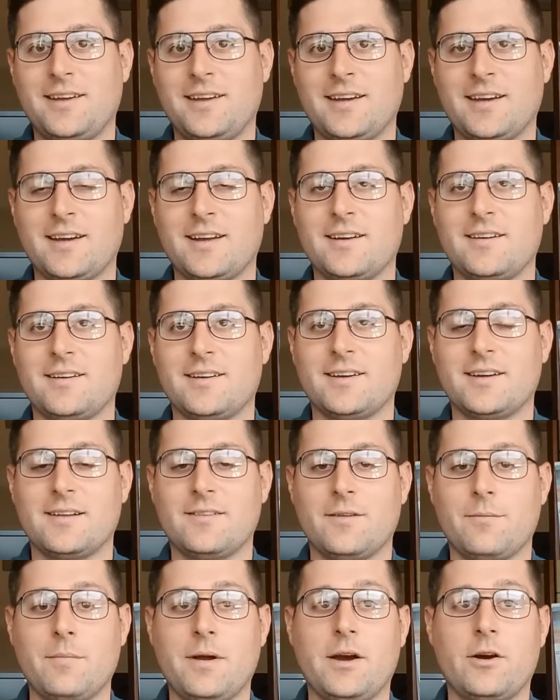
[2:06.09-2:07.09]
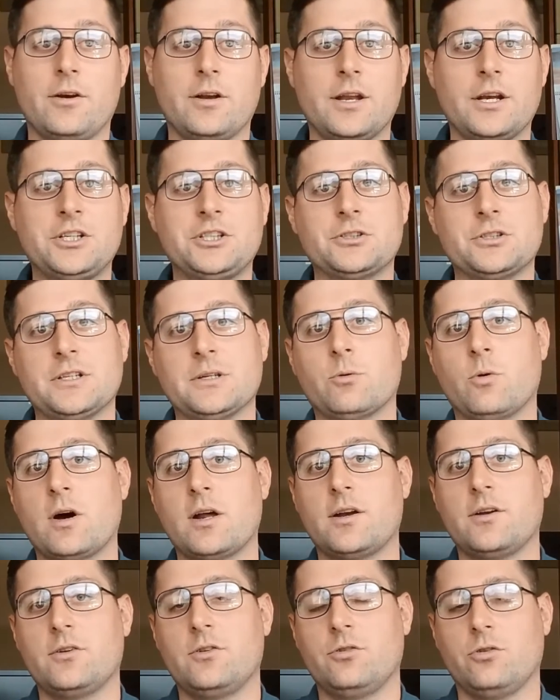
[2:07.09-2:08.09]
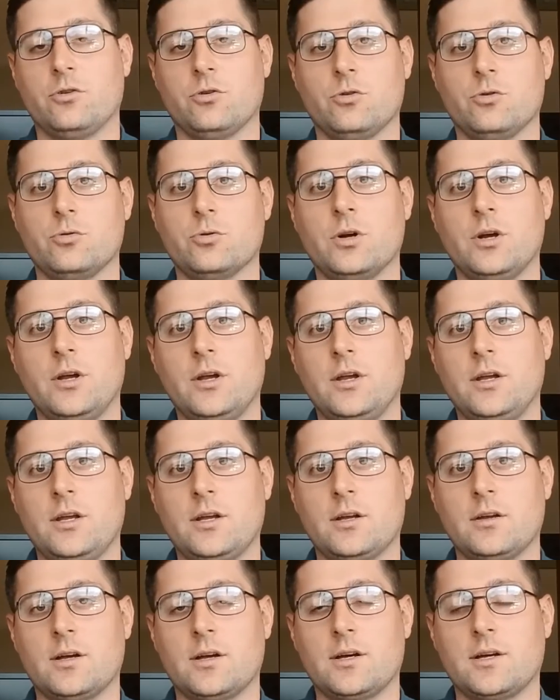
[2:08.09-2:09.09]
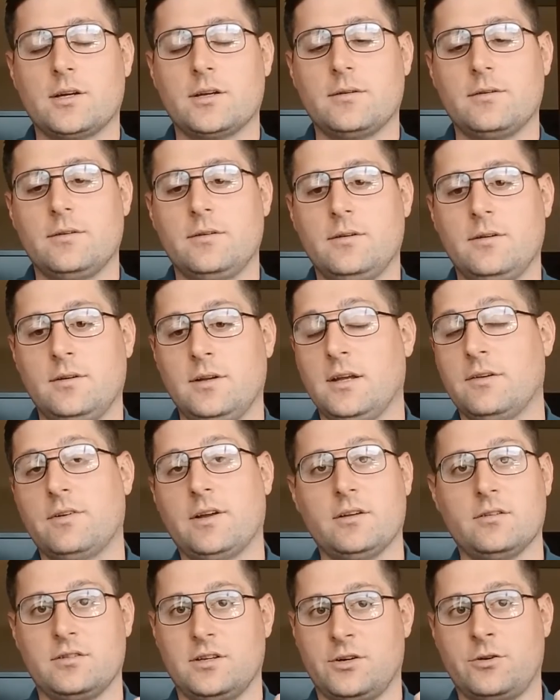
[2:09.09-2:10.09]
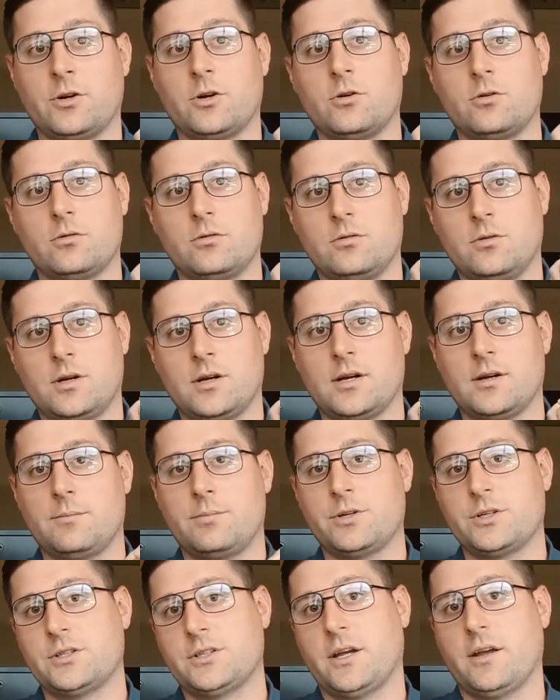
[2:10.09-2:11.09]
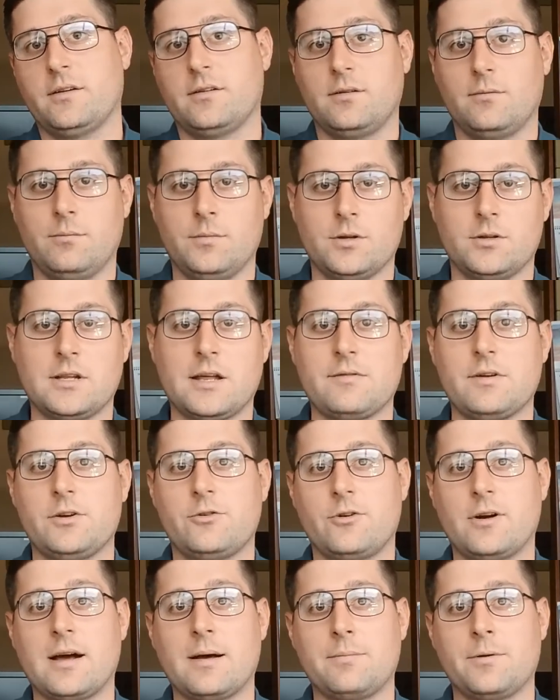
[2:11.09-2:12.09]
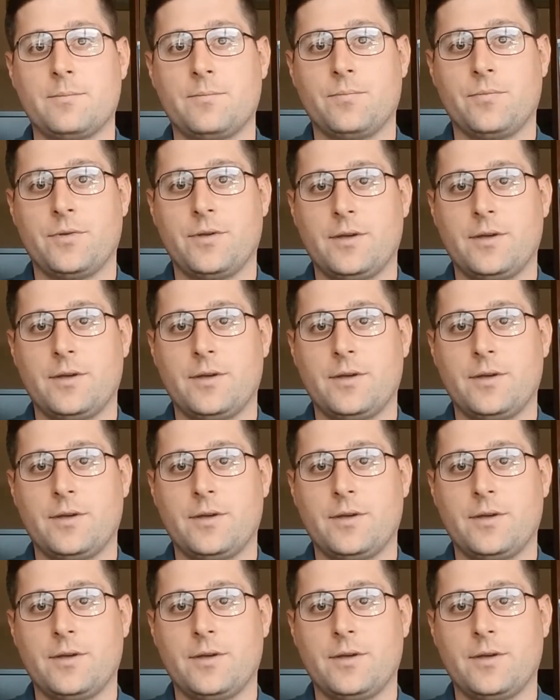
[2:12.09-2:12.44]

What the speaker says: and the mayor initially wanted to give a 0% mill levy drop.